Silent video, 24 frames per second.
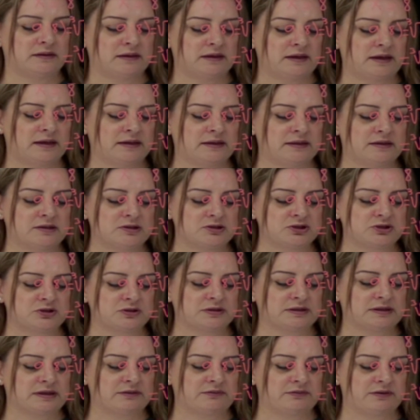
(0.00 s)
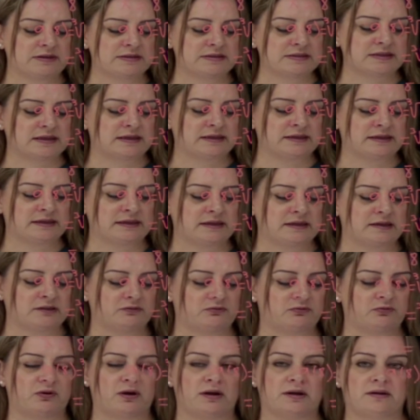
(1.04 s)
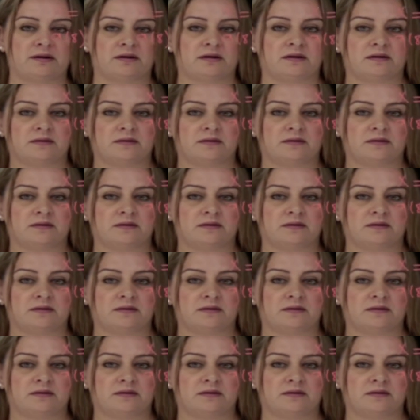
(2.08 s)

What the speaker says: and this should give us a -1.